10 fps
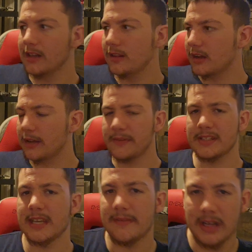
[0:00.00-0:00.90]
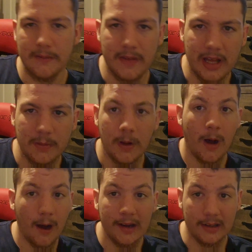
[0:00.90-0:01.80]
look if it's even available
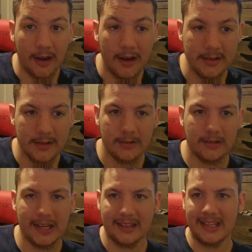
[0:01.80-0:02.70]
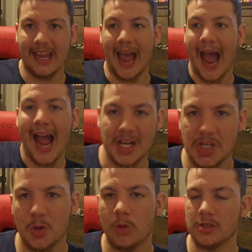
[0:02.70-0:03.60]
on console, like the
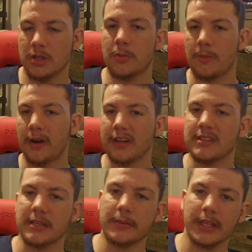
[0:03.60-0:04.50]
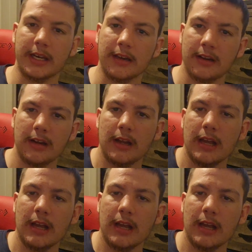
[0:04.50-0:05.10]
actual Supermarket Simulator.